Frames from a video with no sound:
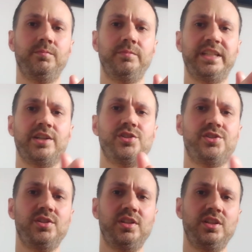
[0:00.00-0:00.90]

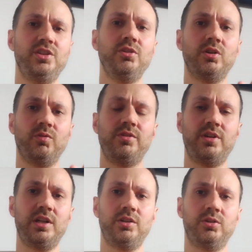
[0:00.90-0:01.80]
because you don't
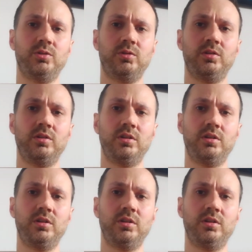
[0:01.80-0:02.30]
know